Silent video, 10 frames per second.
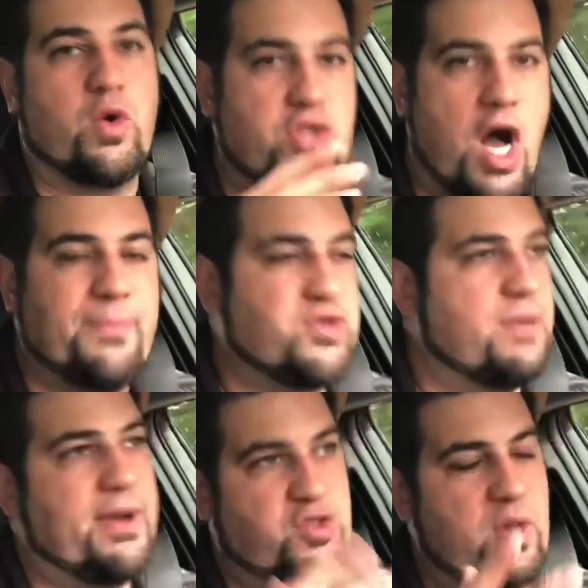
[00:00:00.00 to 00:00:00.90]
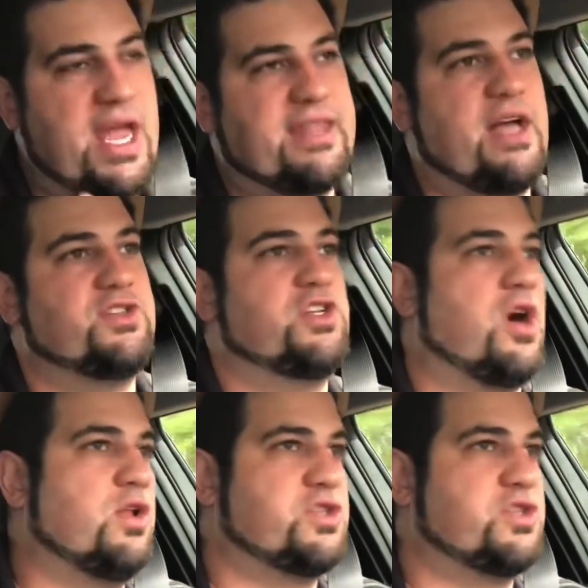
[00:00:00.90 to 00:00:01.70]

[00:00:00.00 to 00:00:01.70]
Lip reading: top trim, about $28,000,